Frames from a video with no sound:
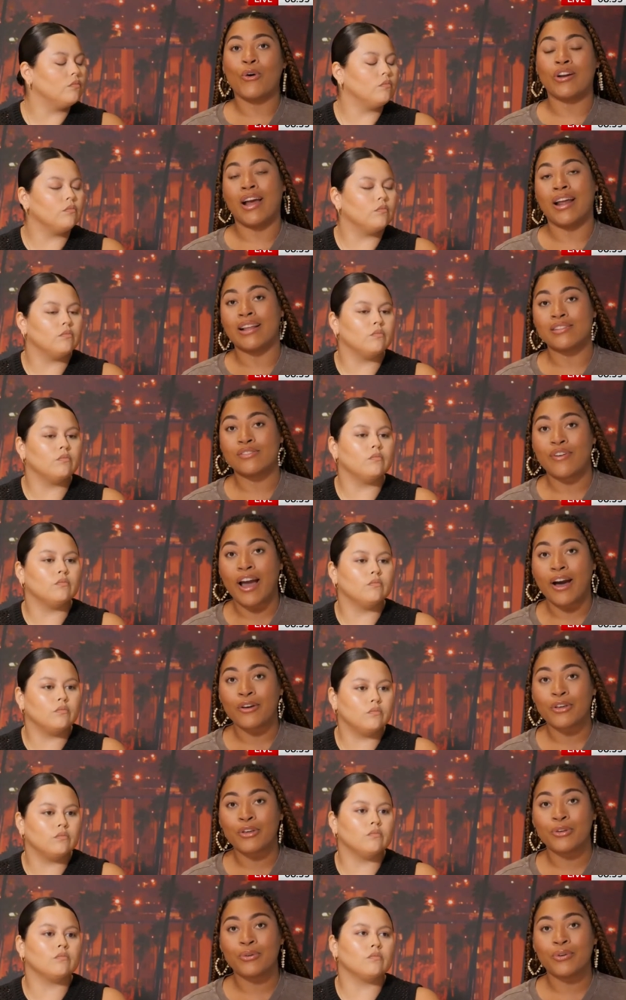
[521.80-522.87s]
Speaker 1: or not as
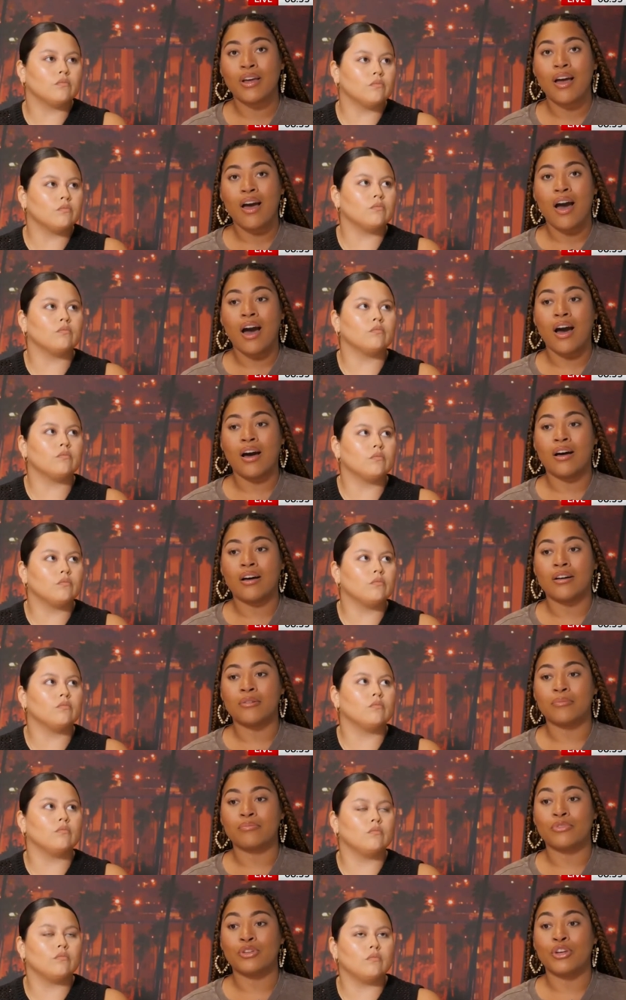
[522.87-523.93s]
valued.
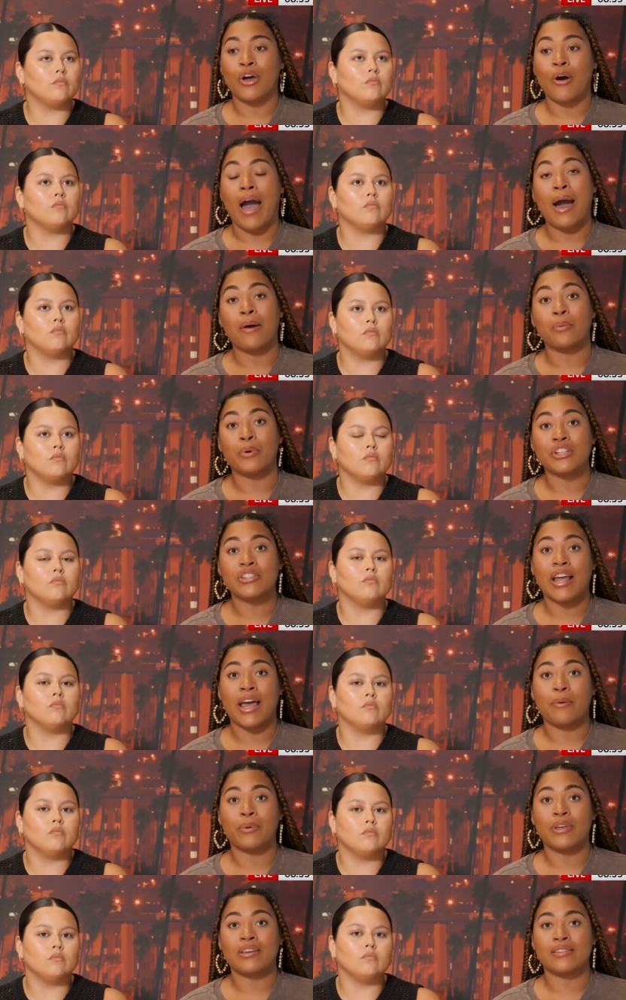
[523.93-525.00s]
Um, you know, I wish
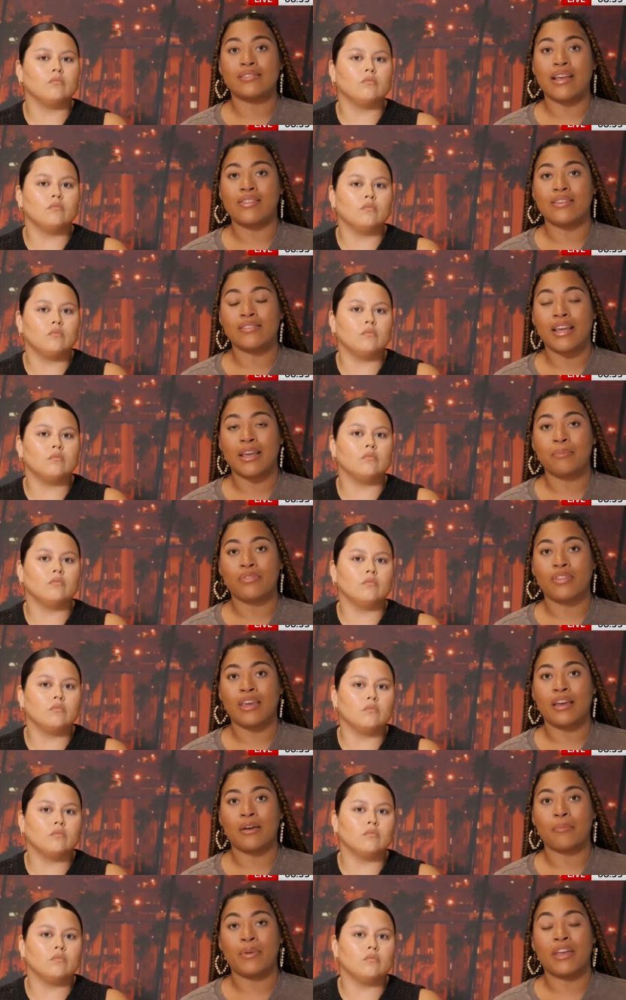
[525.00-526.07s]
that we could say the same
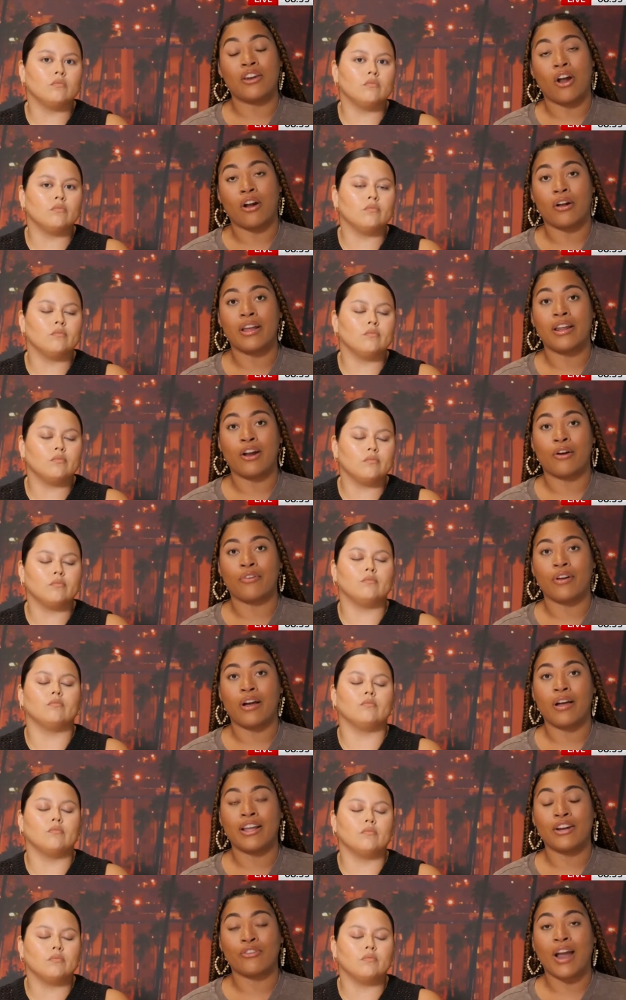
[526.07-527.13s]
thing in our in our
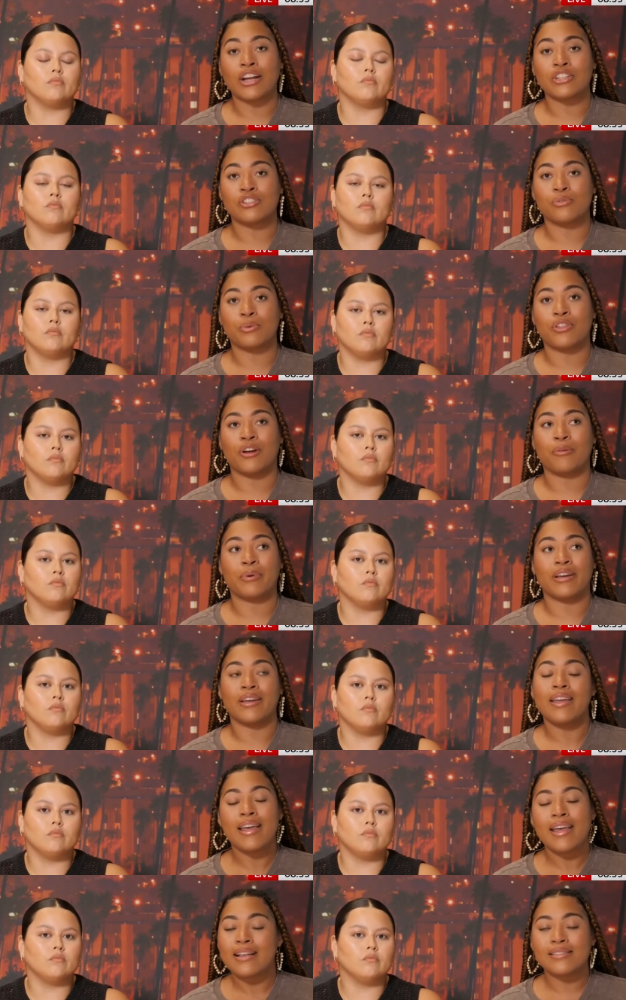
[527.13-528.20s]
interactions with her,
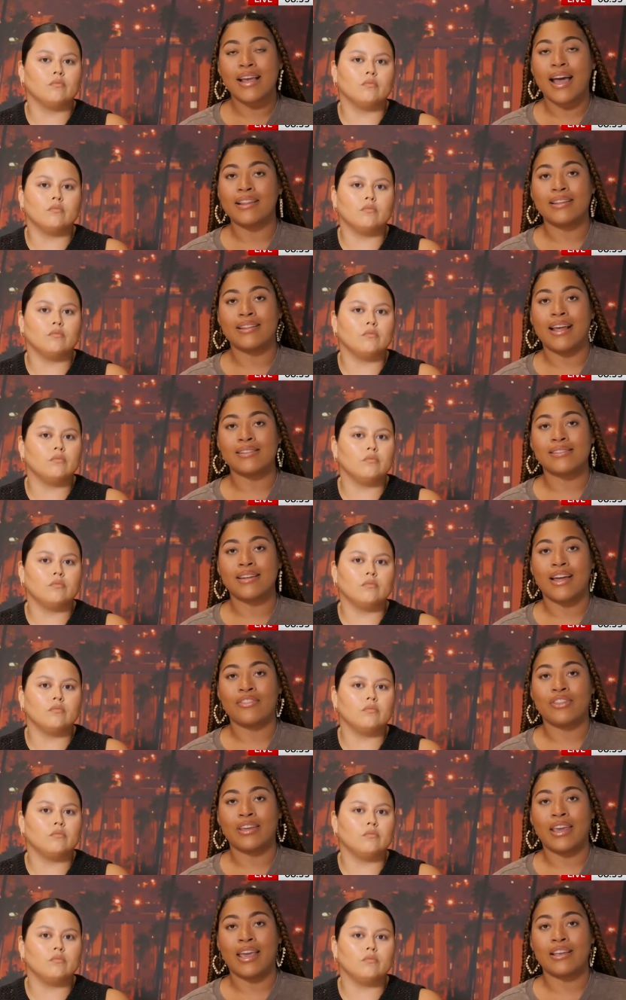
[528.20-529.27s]
but sadly, that's
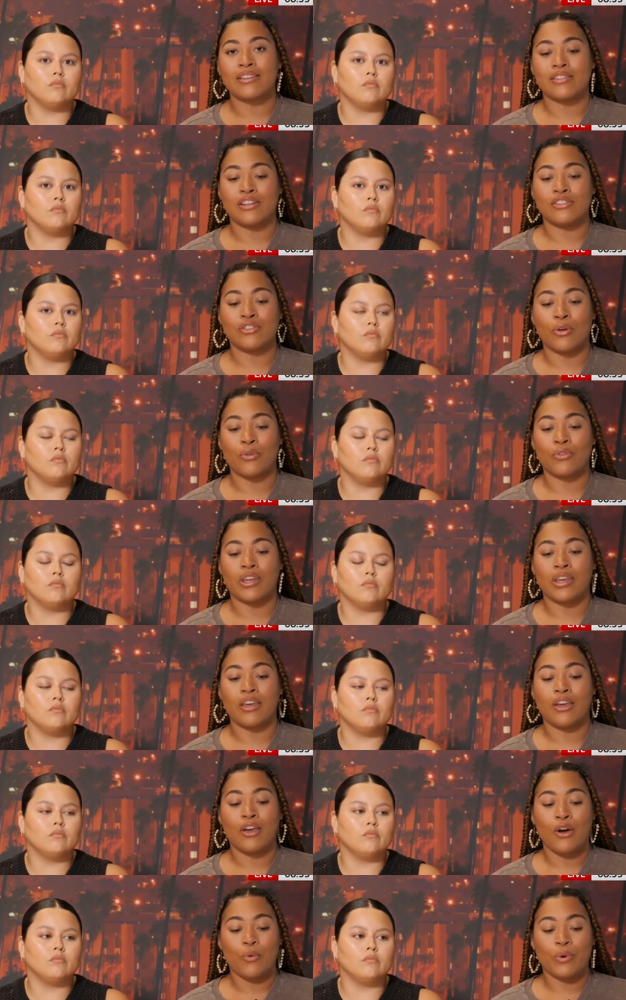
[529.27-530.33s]
not the case. It's
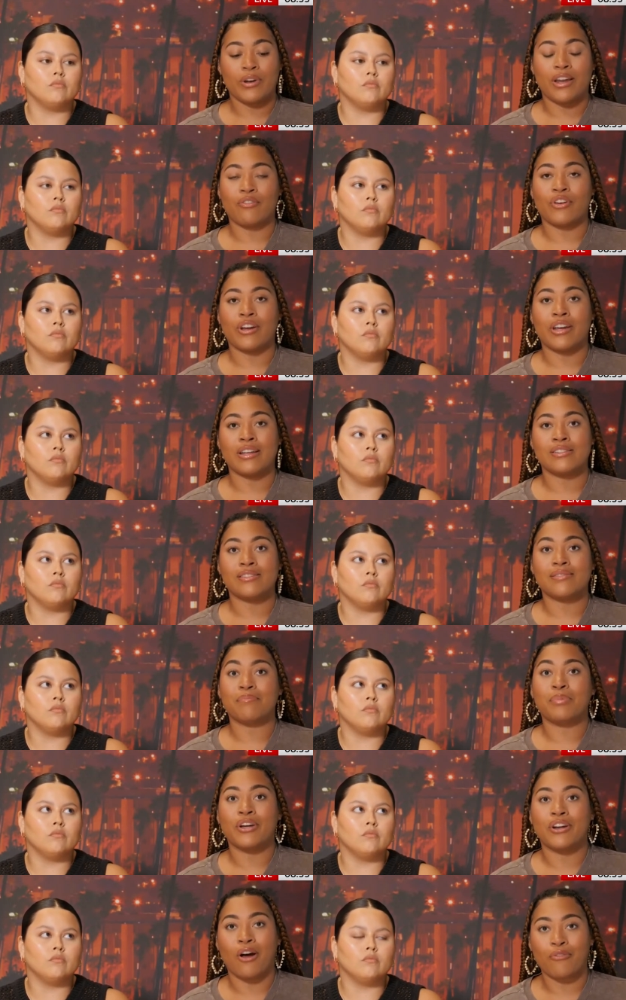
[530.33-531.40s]
only whenever it's
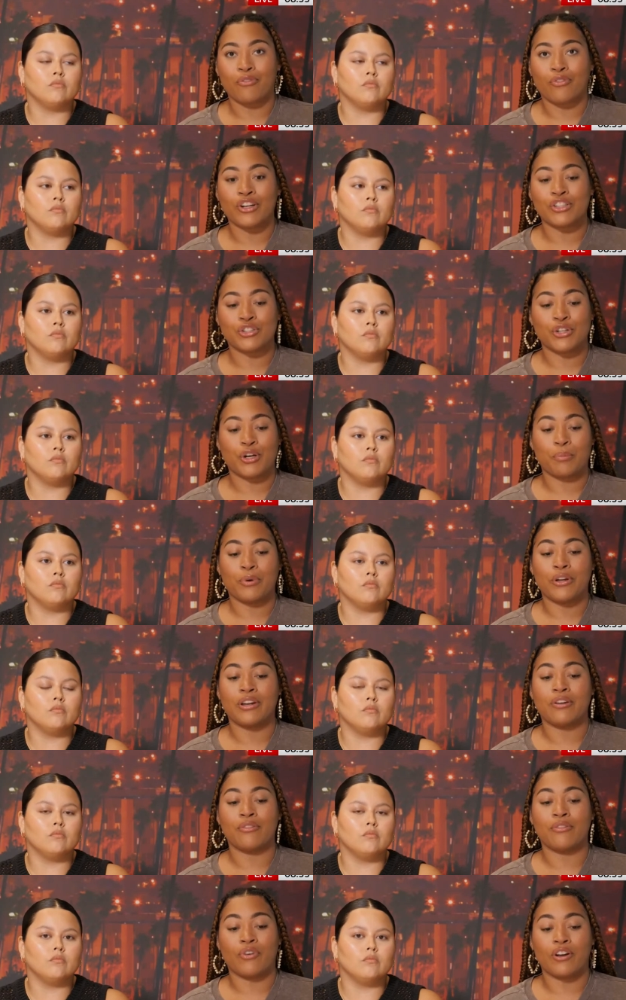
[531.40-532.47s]
put on front street or
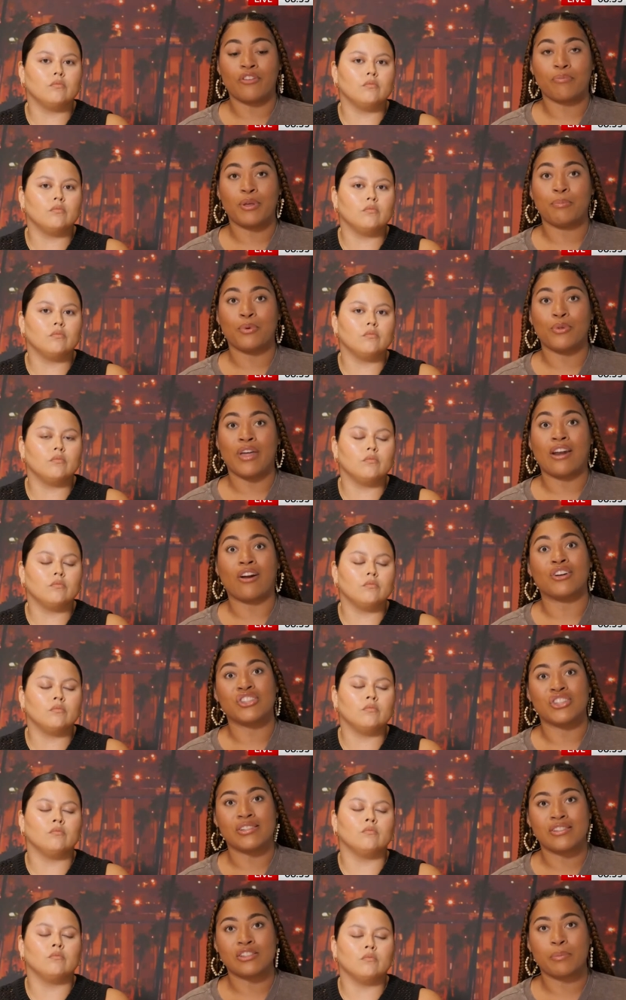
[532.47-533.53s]
put in front of people that are
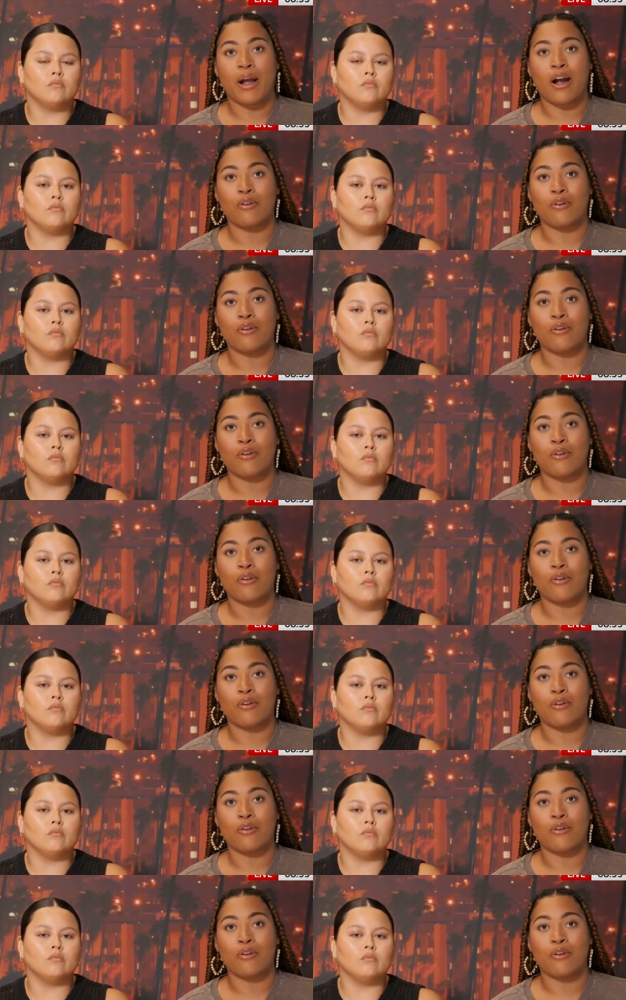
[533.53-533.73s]
just as